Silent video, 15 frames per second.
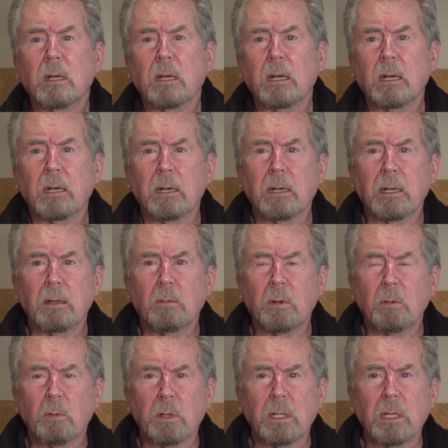and we
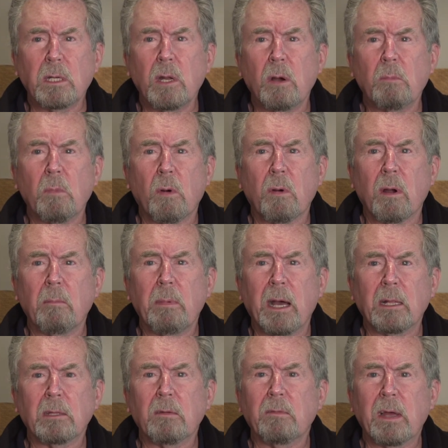really know more
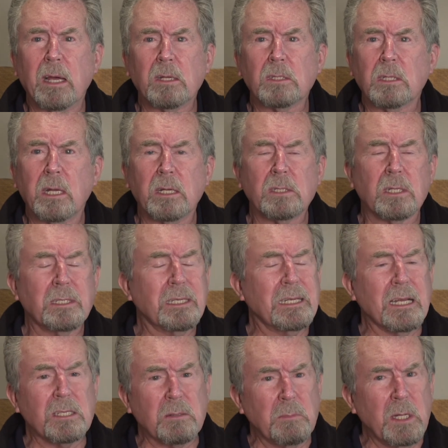about the vaccination. It
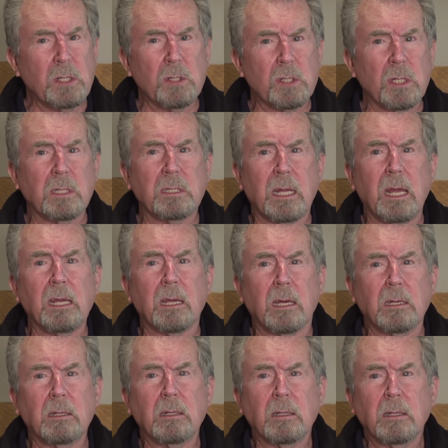doesn't mean you shouldn't take
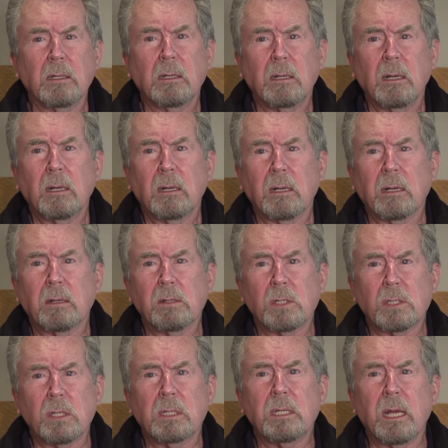it. You
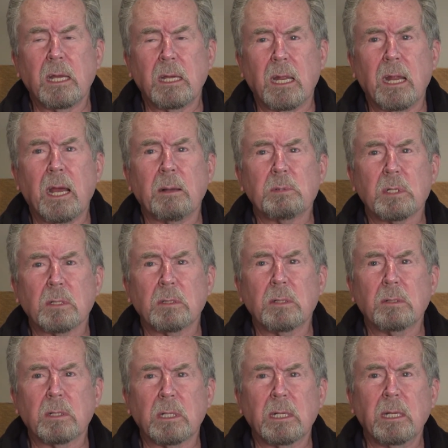should take it,
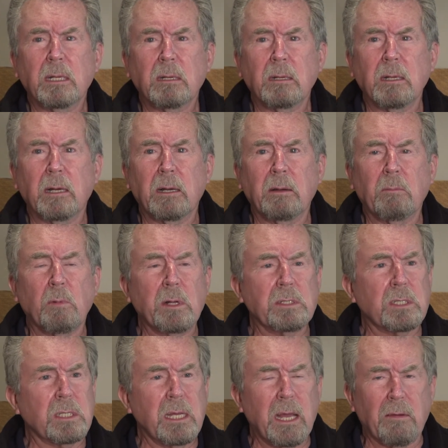absolutely.
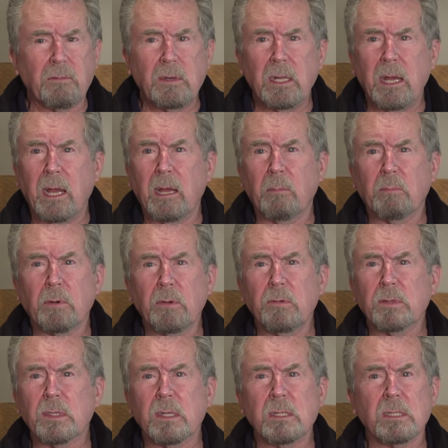Once the FDA
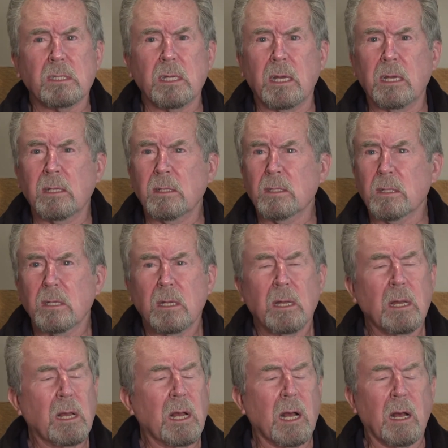approves these things,
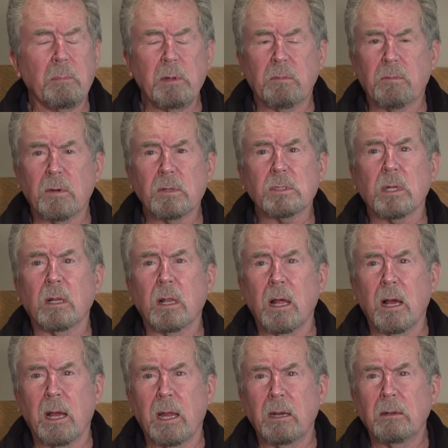I'll be first in
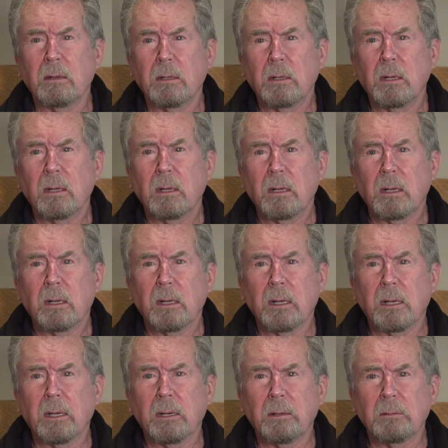line
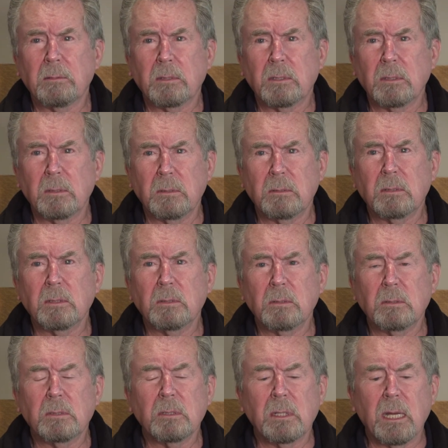
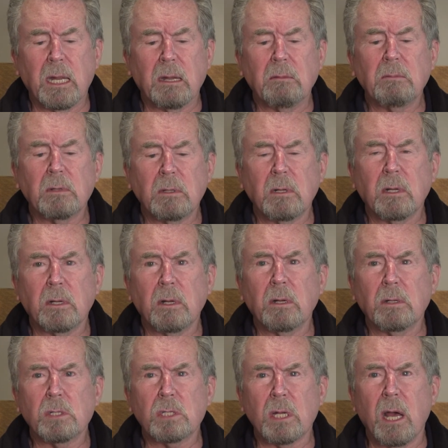to get it
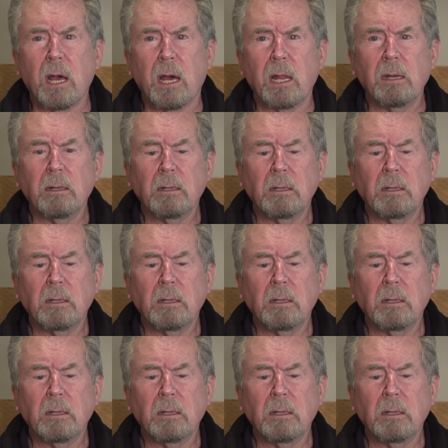a shot.